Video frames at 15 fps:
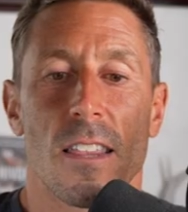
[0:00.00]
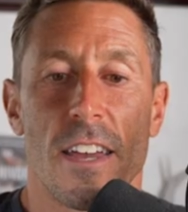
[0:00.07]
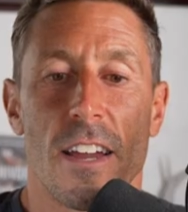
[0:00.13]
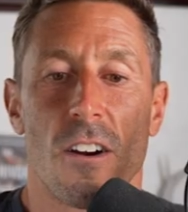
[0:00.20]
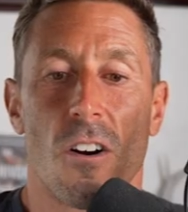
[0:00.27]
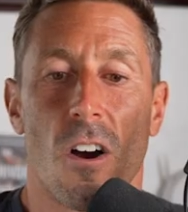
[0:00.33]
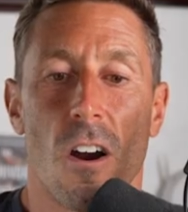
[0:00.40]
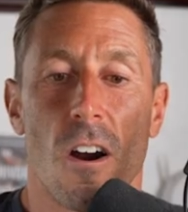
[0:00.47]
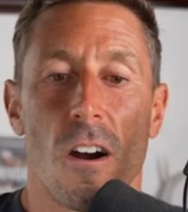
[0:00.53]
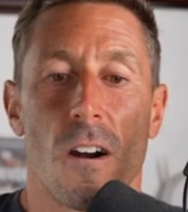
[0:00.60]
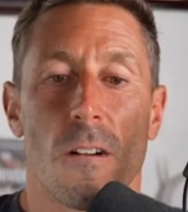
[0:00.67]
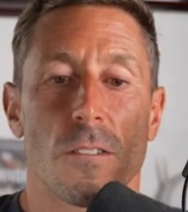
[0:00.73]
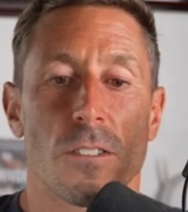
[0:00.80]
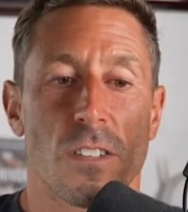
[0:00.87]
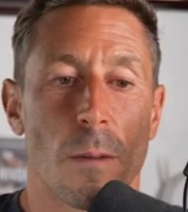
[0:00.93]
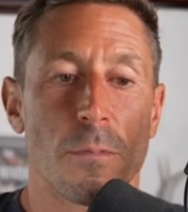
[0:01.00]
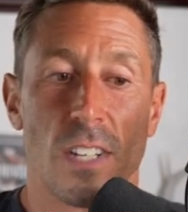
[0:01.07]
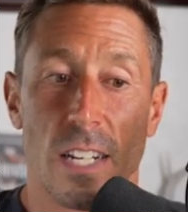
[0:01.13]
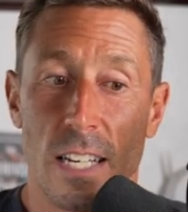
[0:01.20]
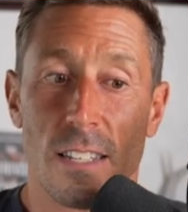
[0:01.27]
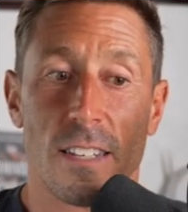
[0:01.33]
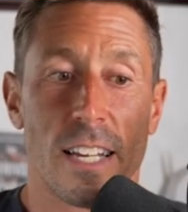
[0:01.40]
there are some
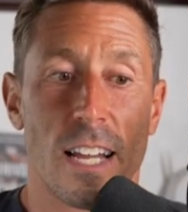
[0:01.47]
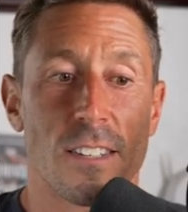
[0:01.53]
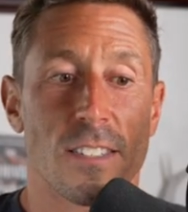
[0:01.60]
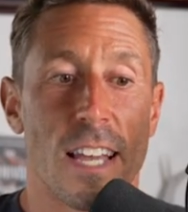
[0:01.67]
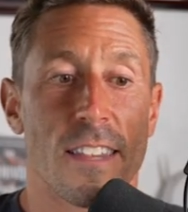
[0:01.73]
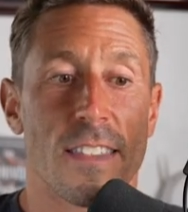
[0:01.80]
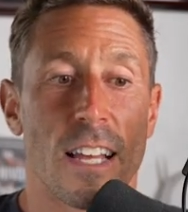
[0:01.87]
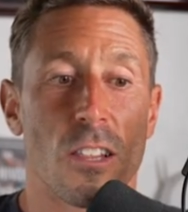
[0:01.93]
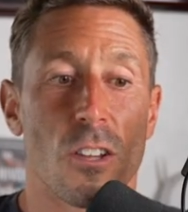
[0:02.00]
studies, like I said,